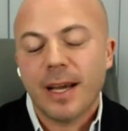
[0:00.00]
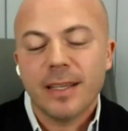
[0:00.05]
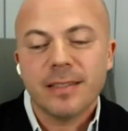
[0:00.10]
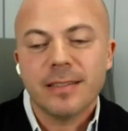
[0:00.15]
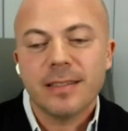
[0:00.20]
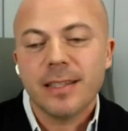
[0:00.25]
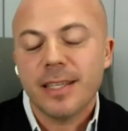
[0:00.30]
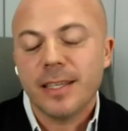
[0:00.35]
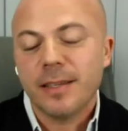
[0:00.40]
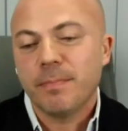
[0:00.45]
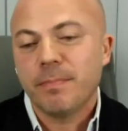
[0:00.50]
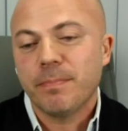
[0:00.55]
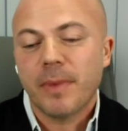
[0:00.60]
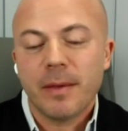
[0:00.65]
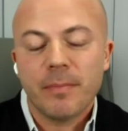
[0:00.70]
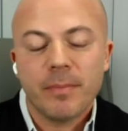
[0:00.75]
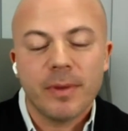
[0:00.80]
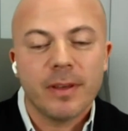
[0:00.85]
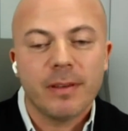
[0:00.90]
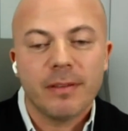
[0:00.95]
I sleep
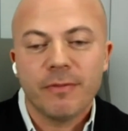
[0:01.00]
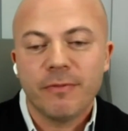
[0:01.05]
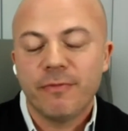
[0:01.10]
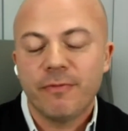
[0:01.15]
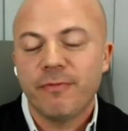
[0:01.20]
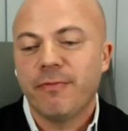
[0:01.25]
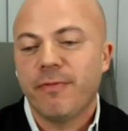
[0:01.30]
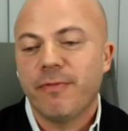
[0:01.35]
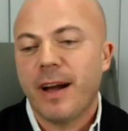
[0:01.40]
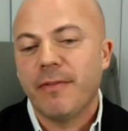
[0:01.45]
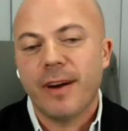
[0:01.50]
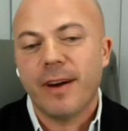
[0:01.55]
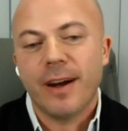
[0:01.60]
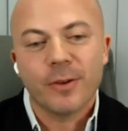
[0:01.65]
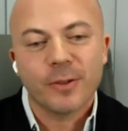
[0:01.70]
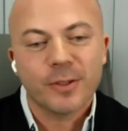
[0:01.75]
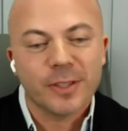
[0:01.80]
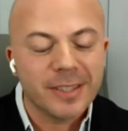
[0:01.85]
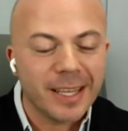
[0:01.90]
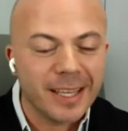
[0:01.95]
maybe 5
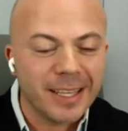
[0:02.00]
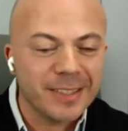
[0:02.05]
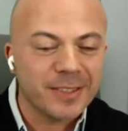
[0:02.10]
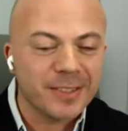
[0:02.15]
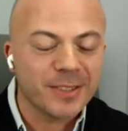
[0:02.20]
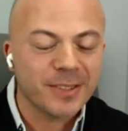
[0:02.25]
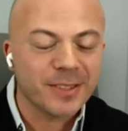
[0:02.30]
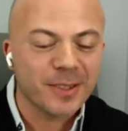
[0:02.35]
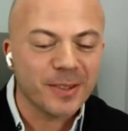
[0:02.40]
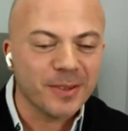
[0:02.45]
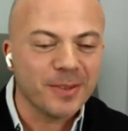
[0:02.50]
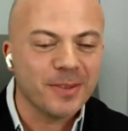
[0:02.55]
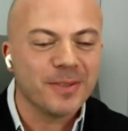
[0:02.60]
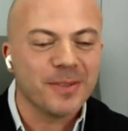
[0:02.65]
hours a day, so